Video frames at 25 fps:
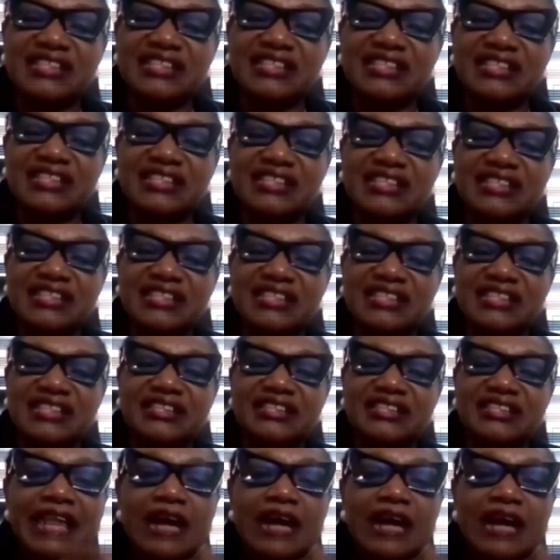you cannot read
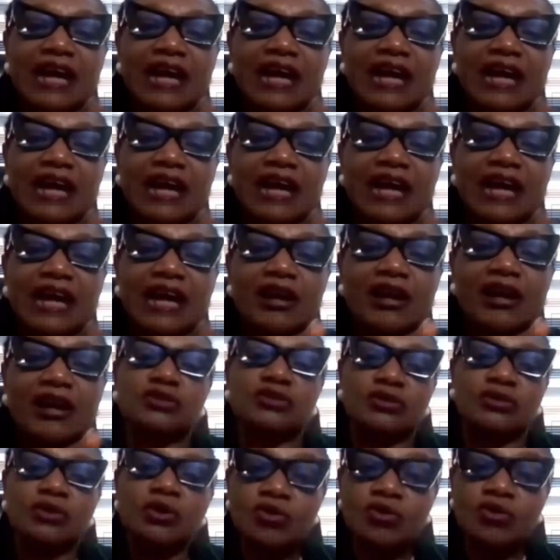the law in isolation.
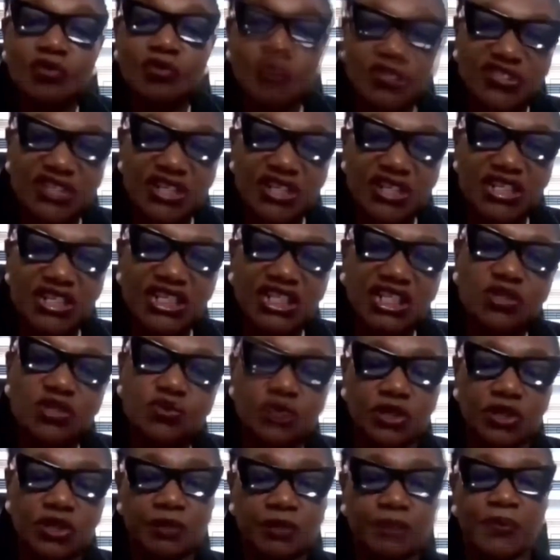You must read it with the
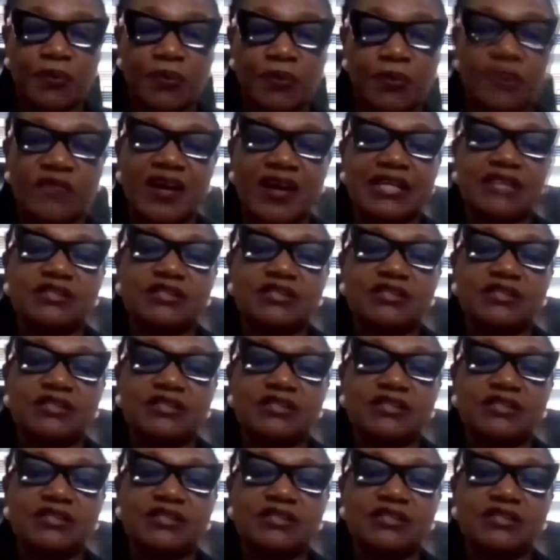proviso,